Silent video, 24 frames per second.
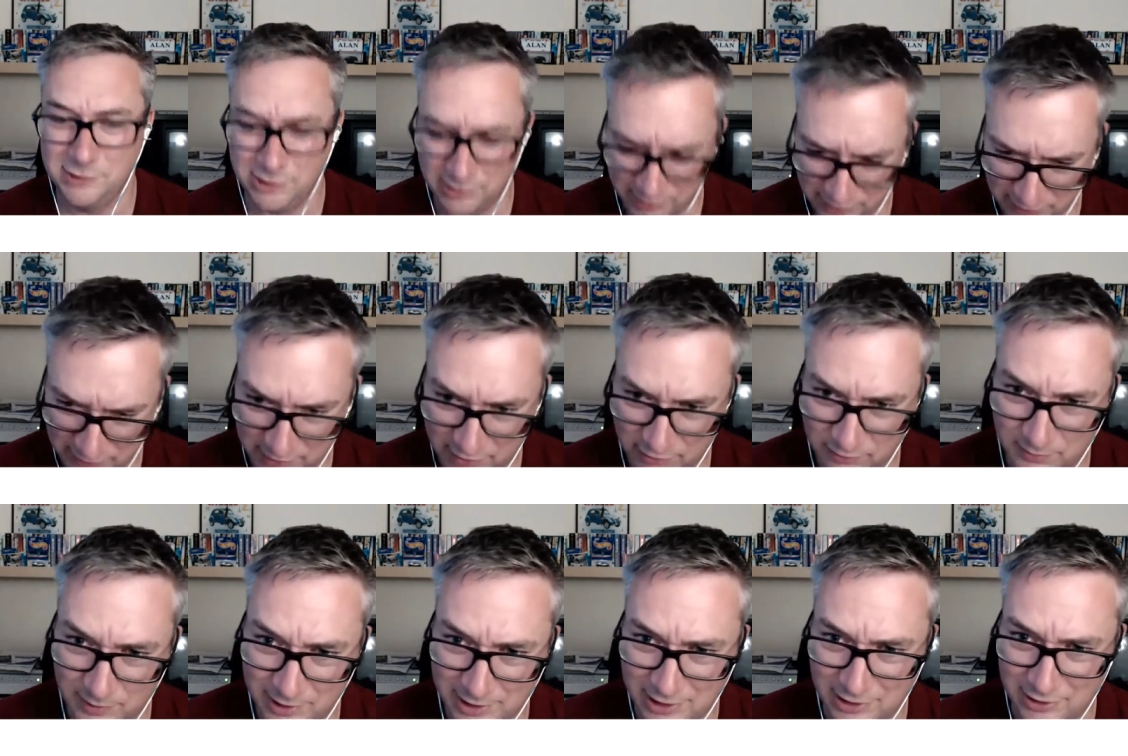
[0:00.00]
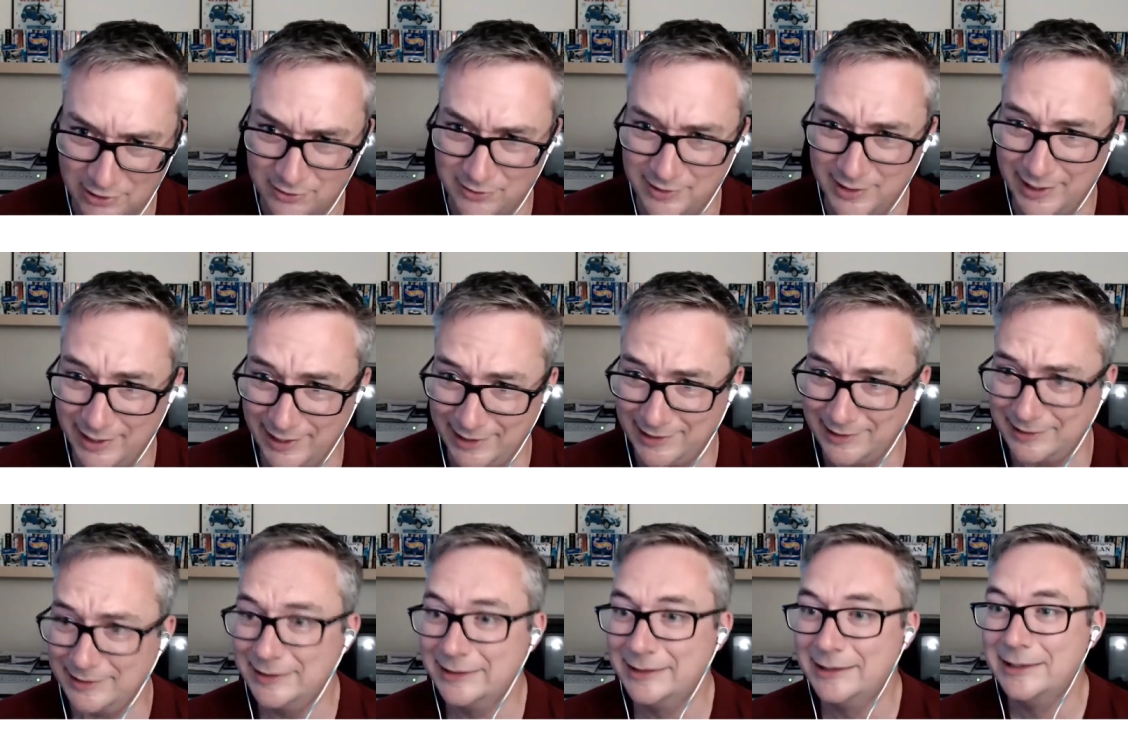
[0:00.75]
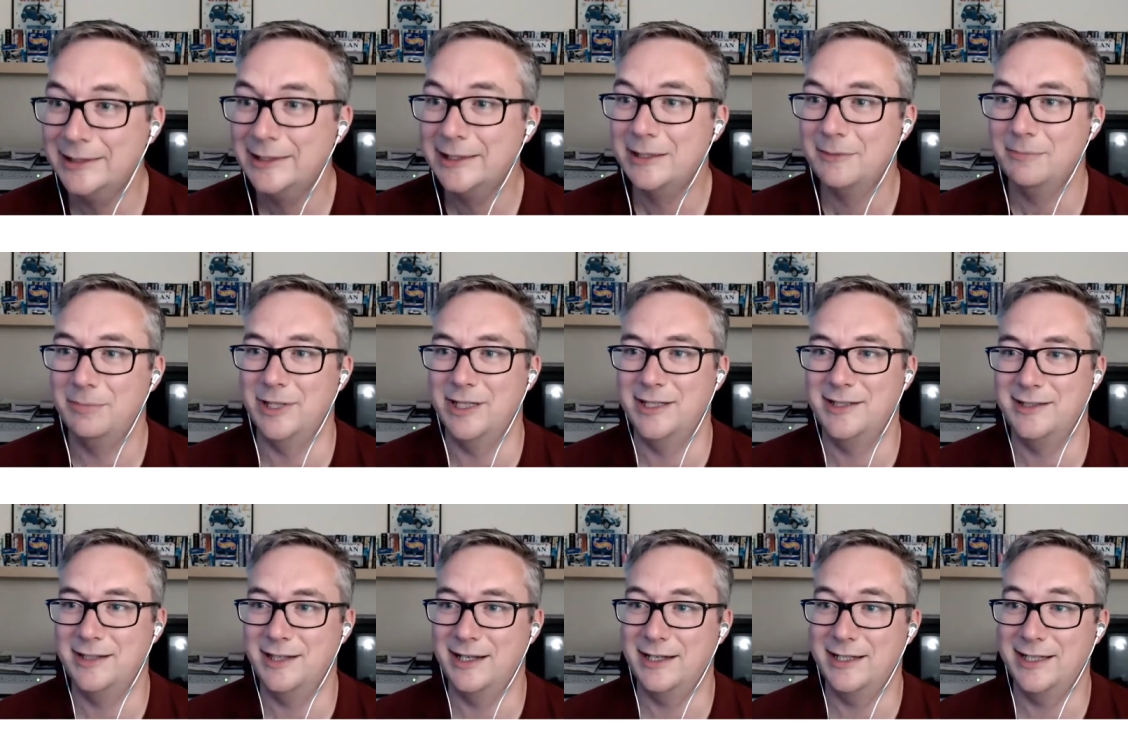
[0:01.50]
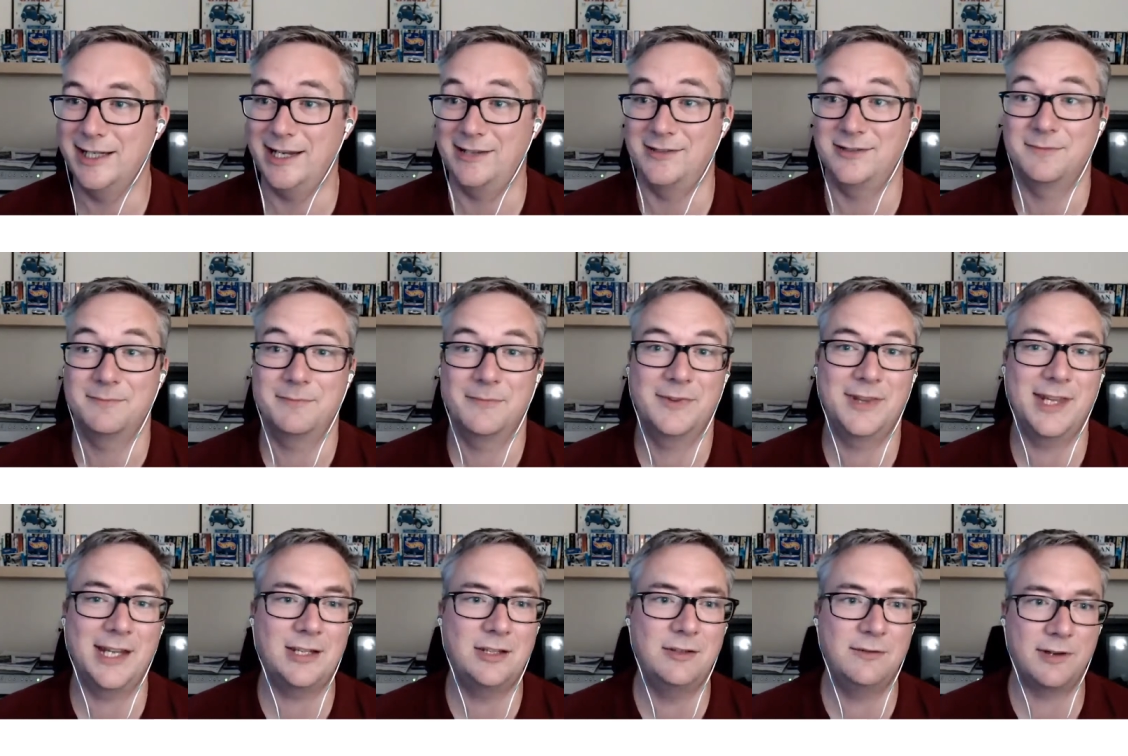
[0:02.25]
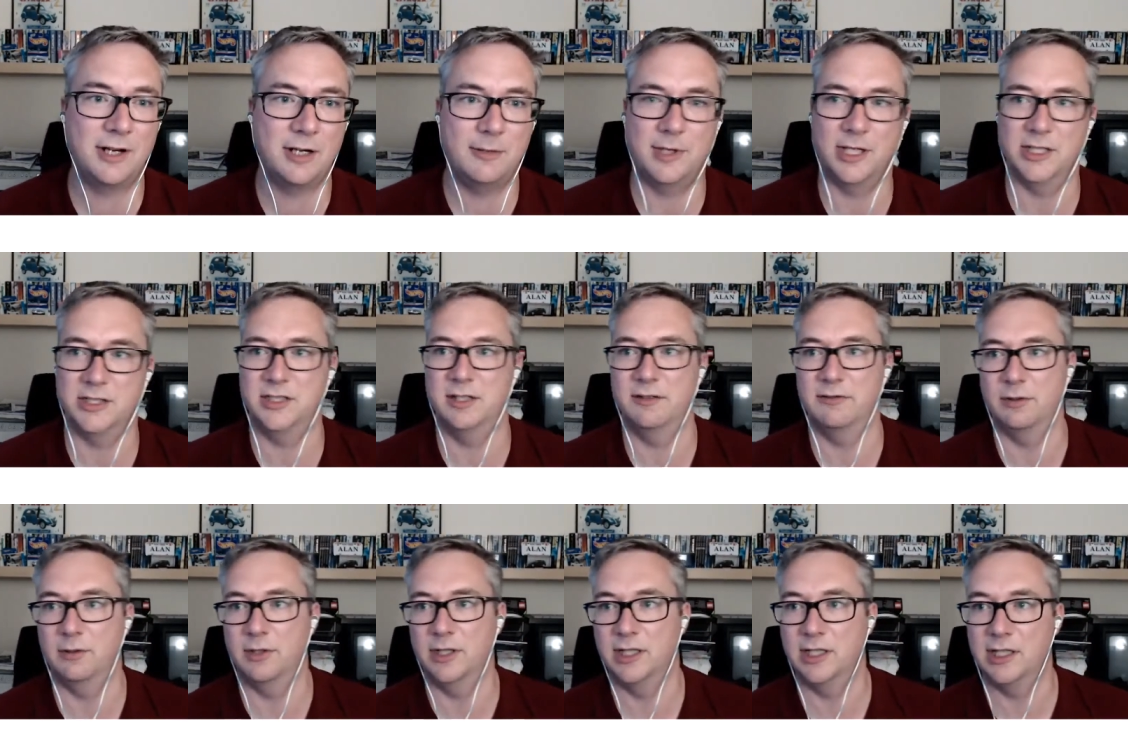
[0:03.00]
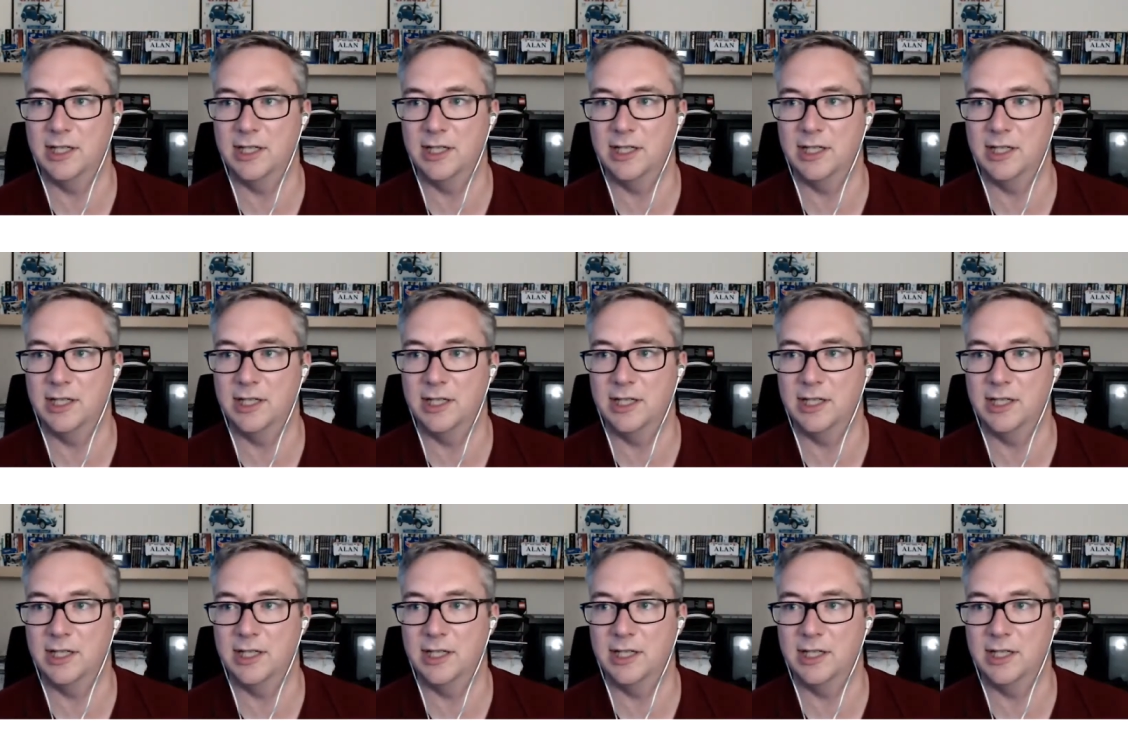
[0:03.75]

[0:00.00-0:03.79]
Goodness knows why you do that. But yes, thank you very much, everyone.